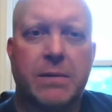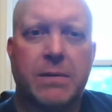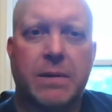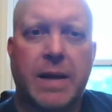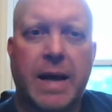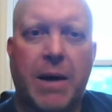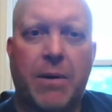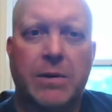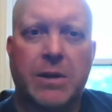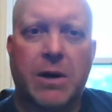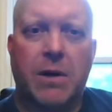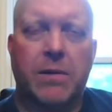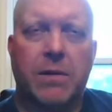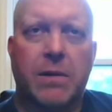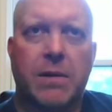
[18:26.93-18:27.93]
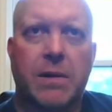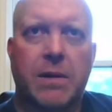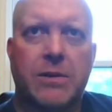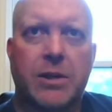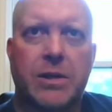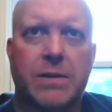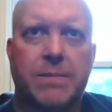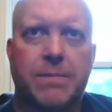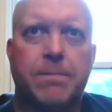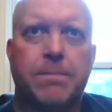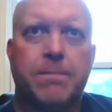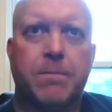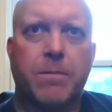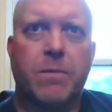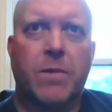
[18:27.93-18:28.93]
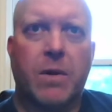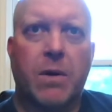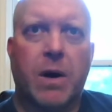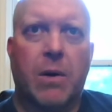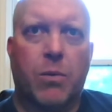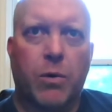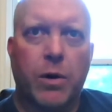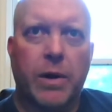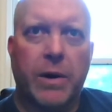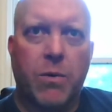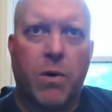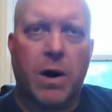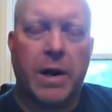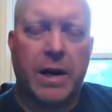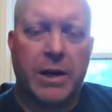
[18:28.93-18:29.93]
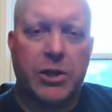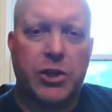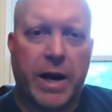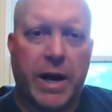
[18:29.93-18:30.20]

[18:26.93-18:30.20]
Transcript: that was kind of I was I was on just